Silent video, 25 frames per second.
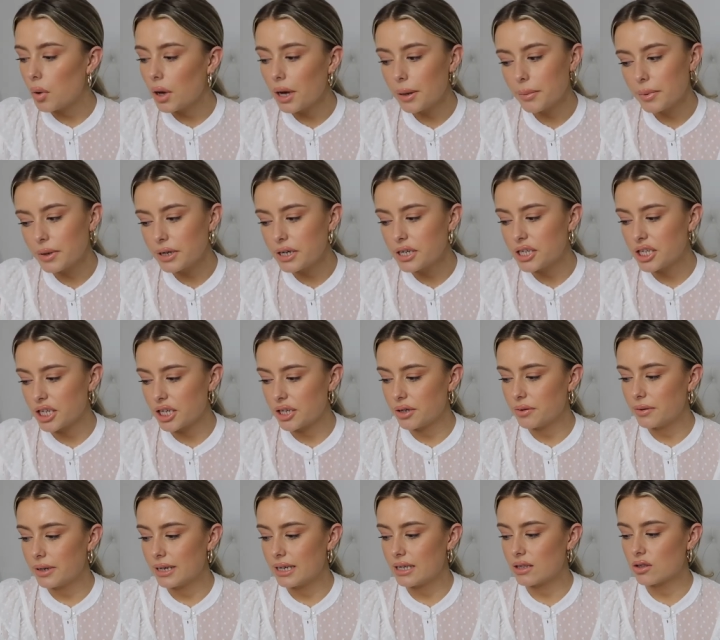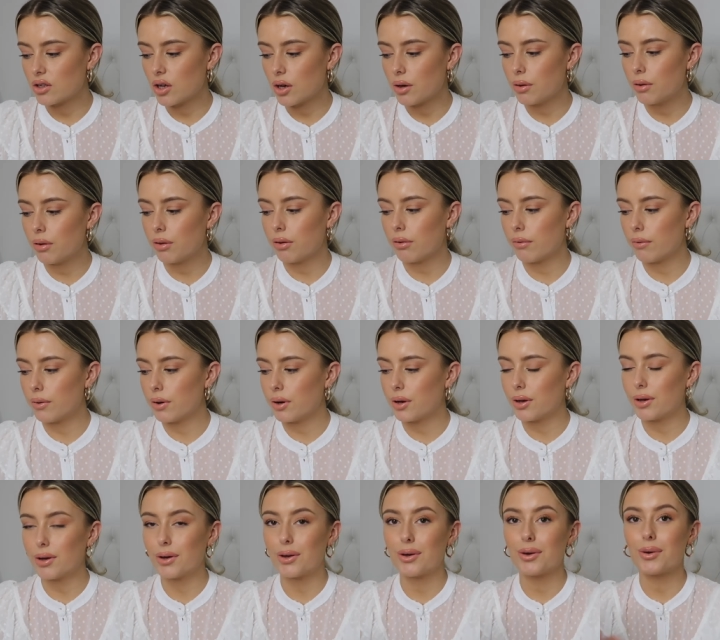What I'm going to do is go
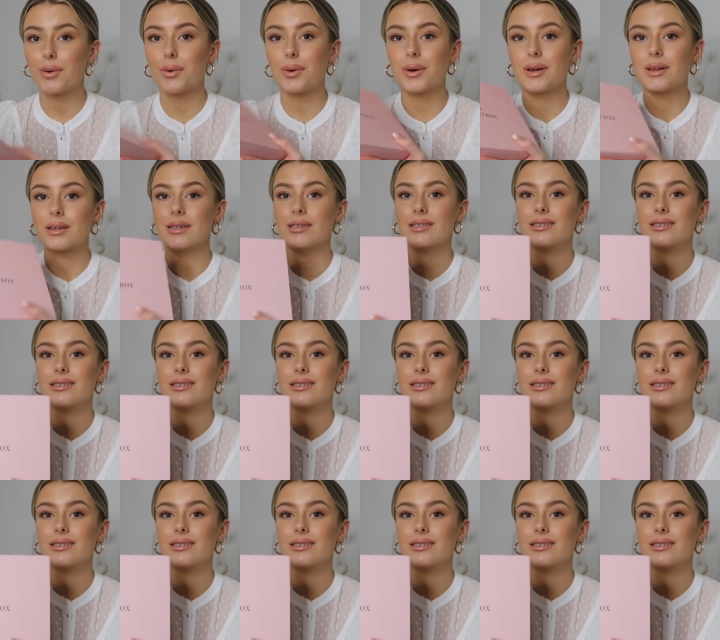through